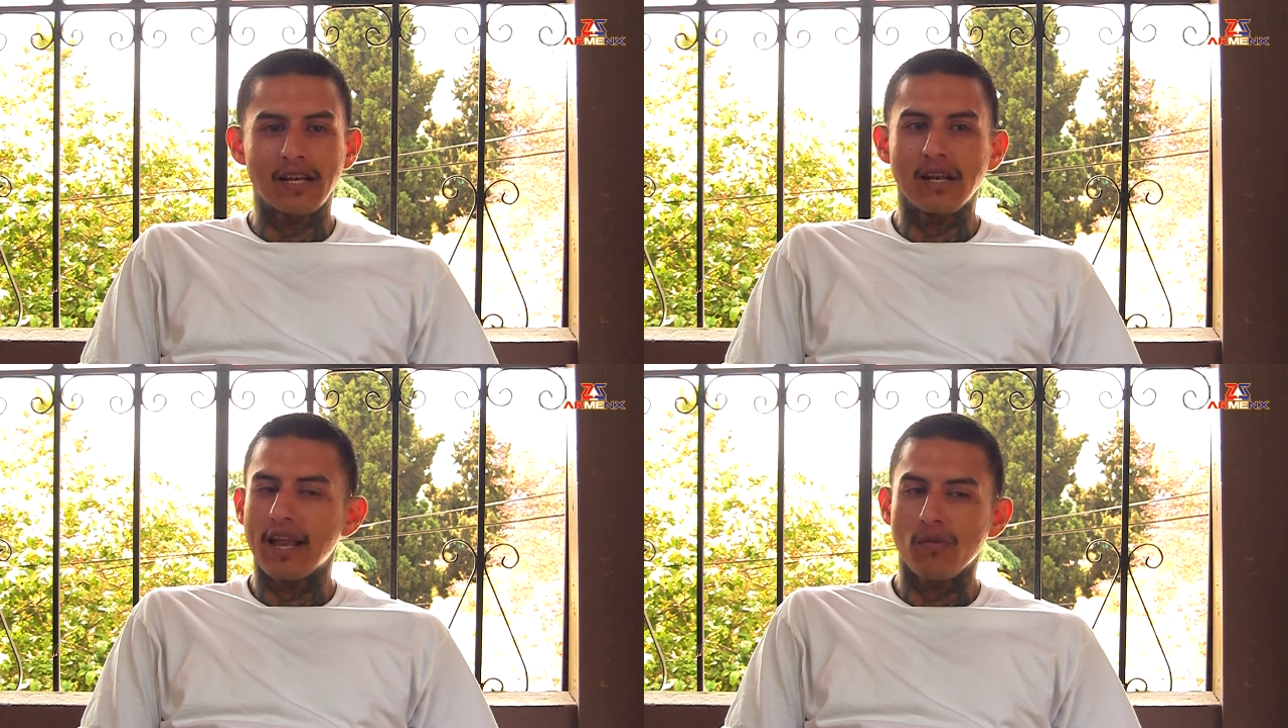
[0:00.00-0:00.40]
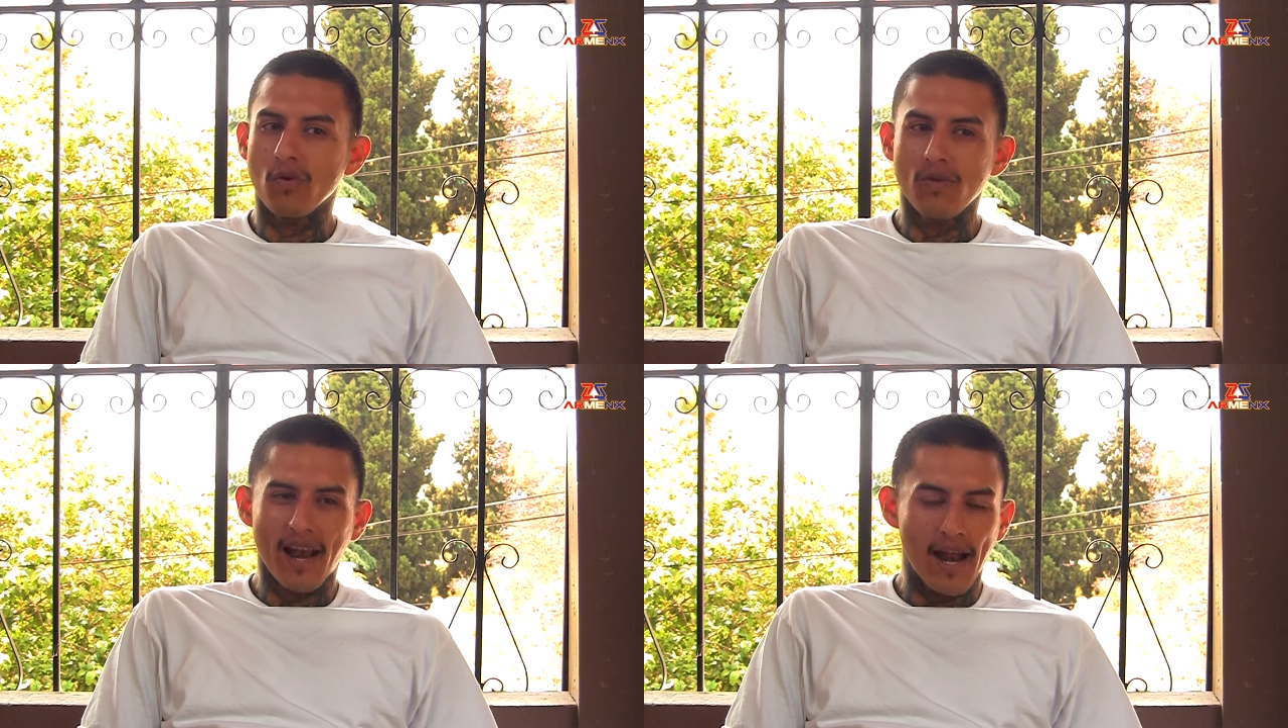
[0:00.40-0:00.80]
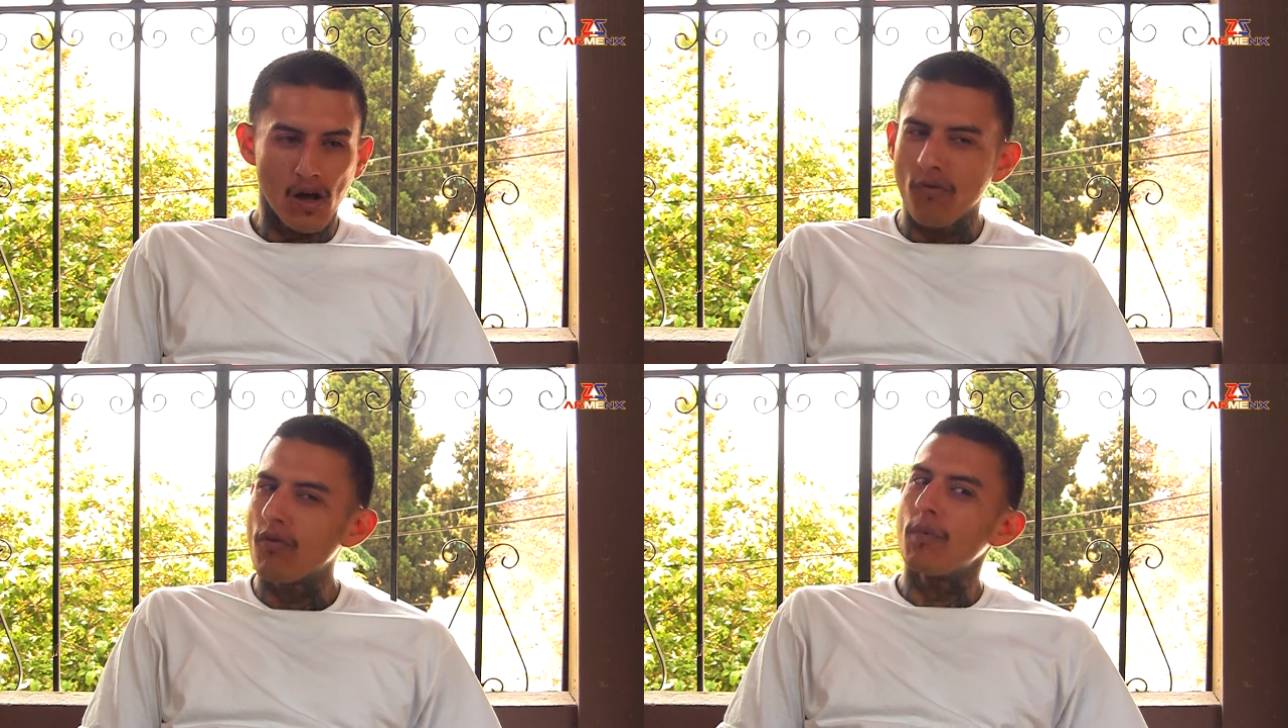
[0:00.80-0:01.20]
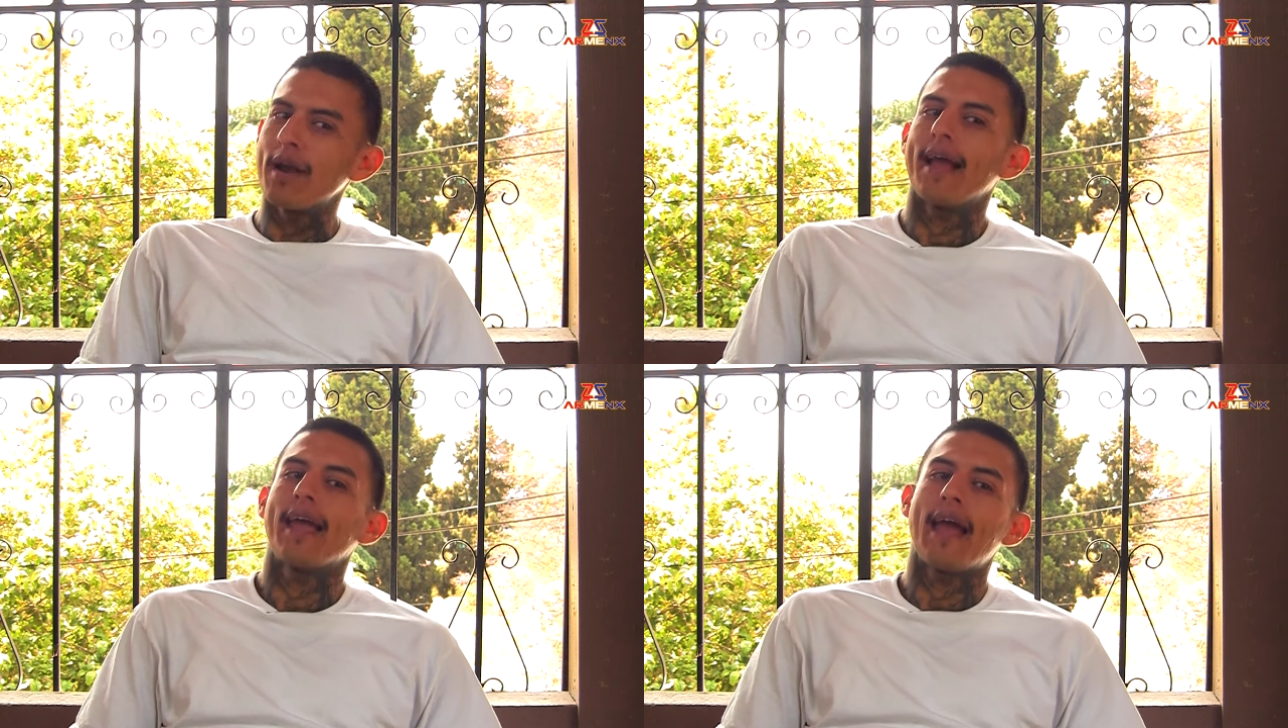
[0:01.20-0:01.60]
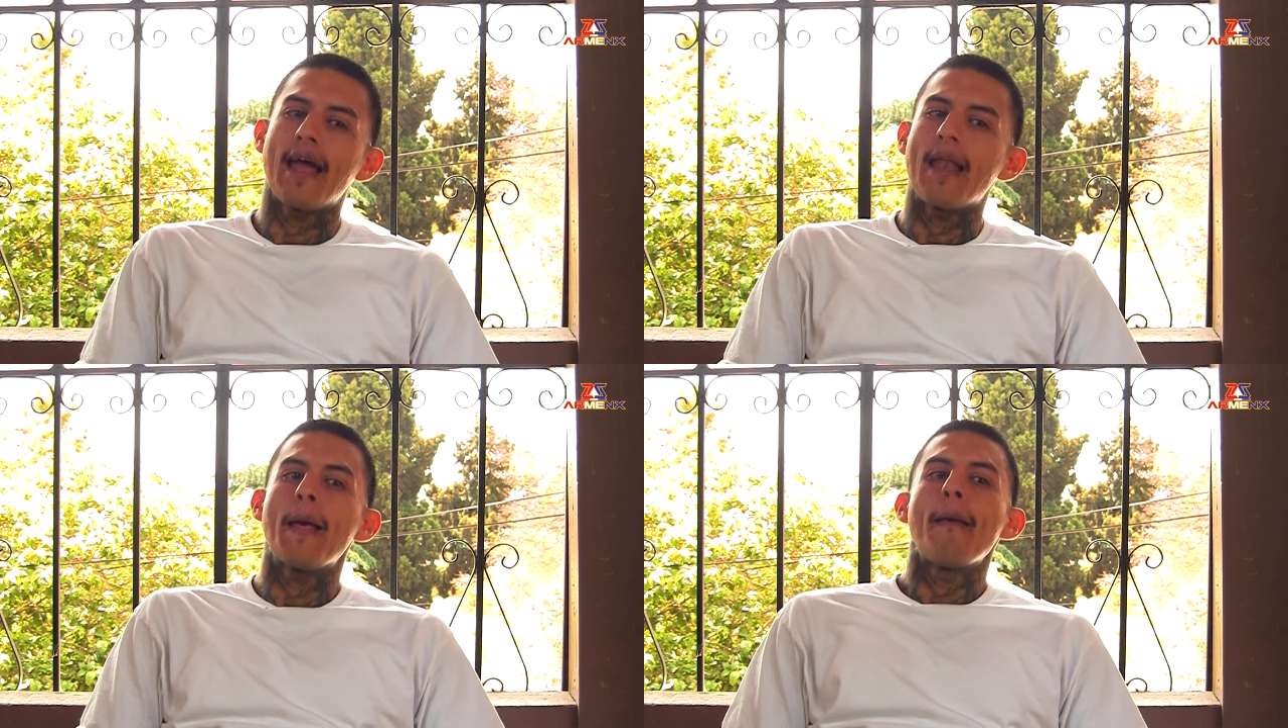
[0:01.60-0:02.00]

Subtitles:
and let him know that I love him when I can.